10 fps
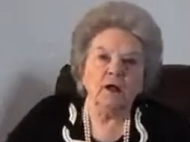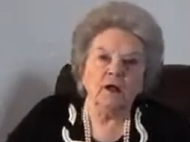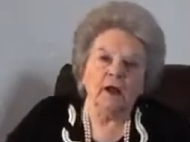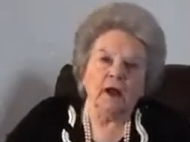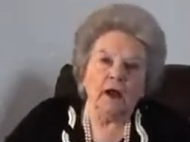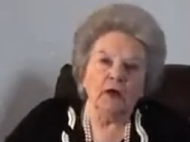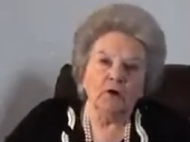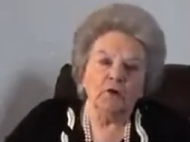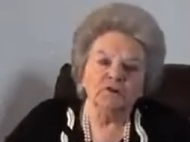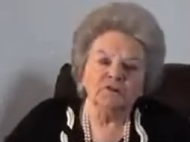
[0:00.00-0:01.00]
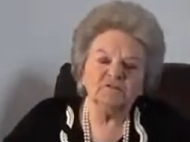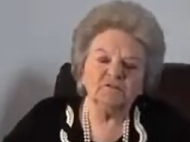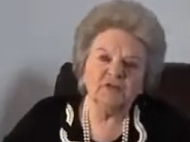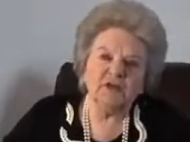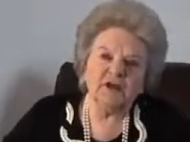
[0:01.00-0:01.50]
Now, what do you
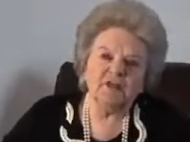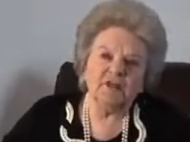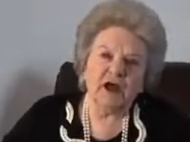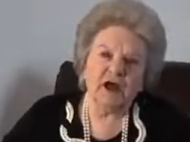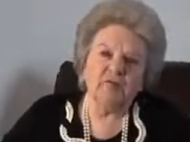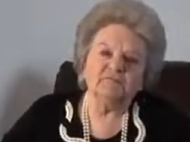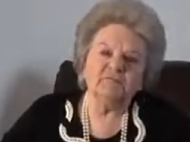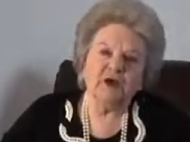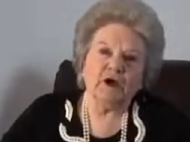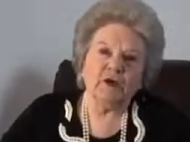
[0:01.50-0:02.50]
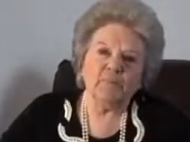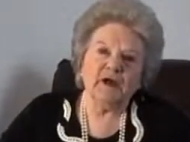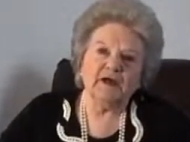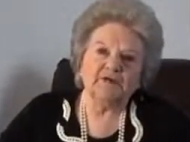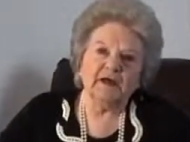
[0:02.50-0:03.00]
think they're shouting fucking
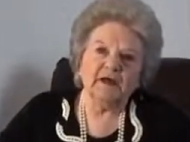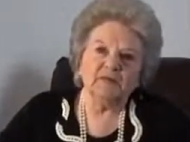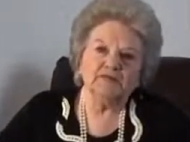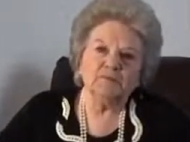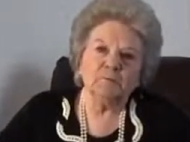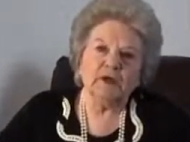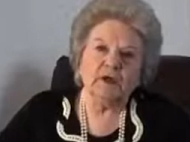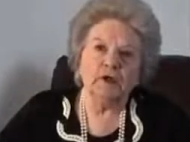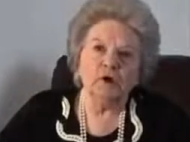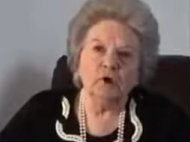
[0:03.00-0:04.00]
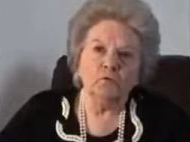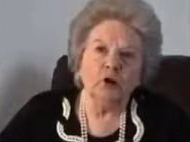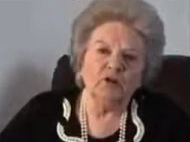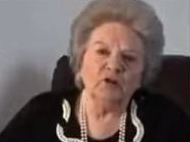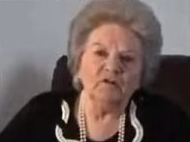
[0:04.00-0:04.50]
back down to me?
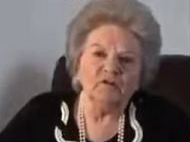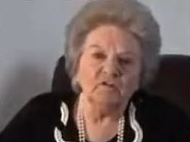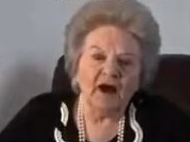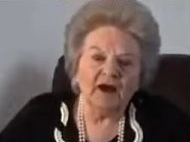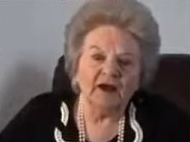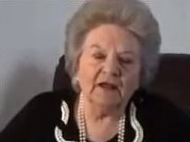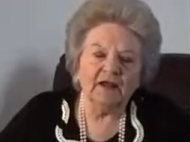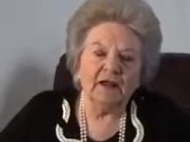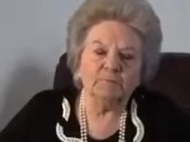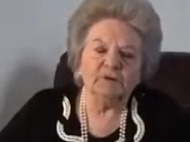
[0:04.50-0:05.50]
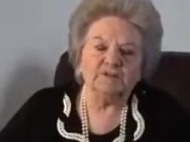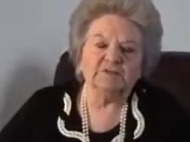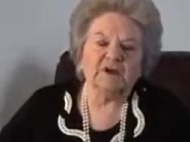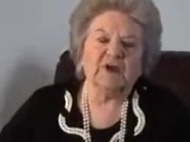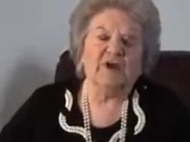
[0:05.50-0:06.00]
What a fucking
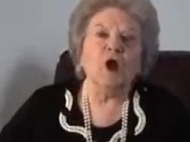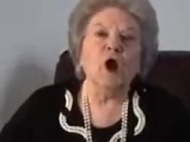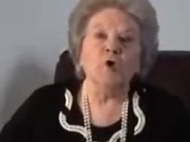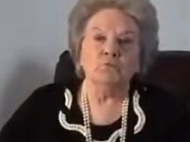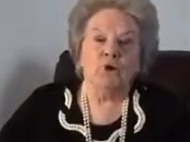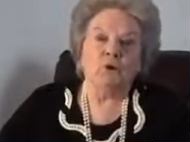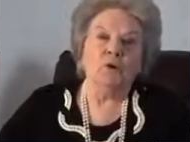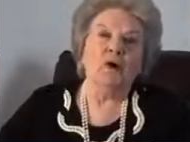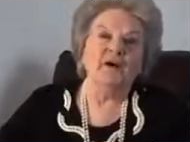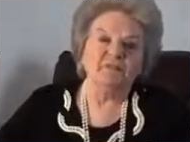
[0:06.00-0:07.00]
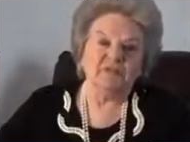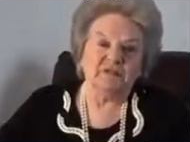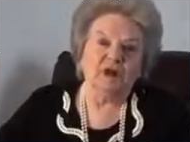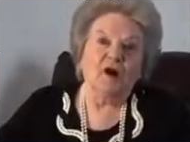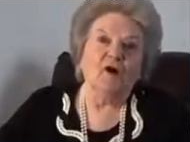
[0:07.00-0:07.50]
liberty. Well, you have to
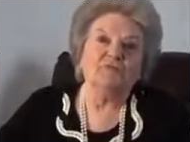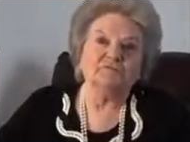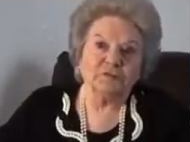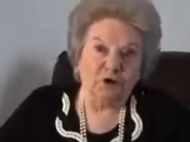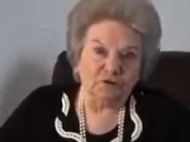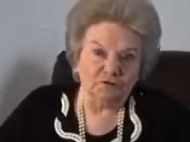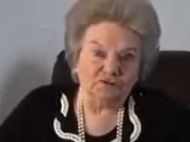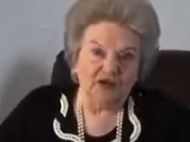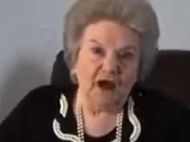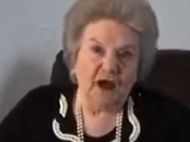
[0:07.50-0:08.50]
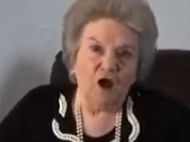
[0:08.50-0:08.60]
laugh, don't you?